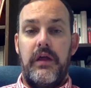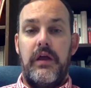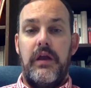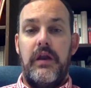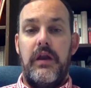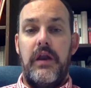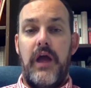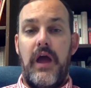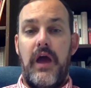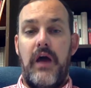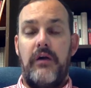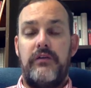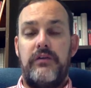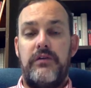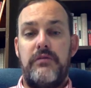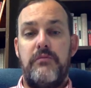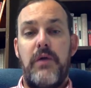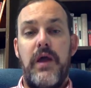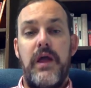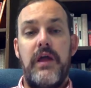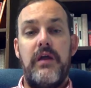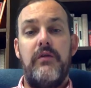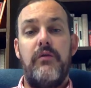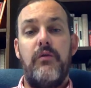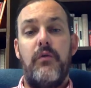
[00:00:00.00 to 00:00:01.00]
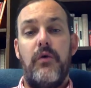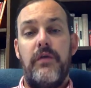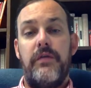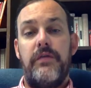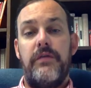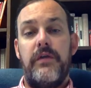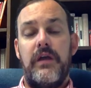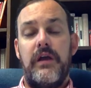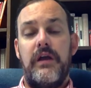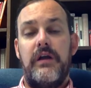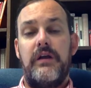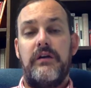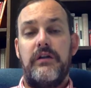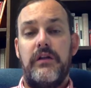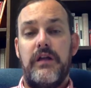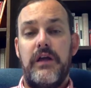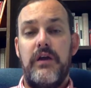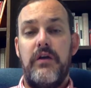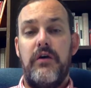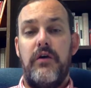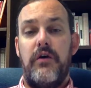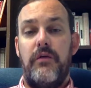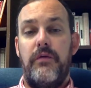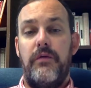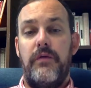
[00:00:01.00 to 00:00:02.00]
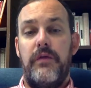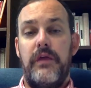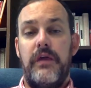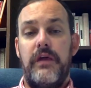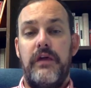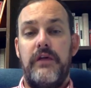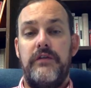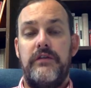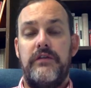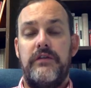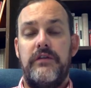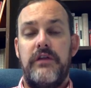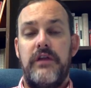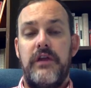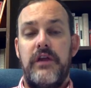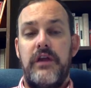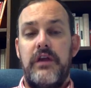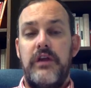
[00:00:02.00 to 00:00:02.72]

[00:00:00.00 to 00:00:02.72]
Now, to make one thing clear on this,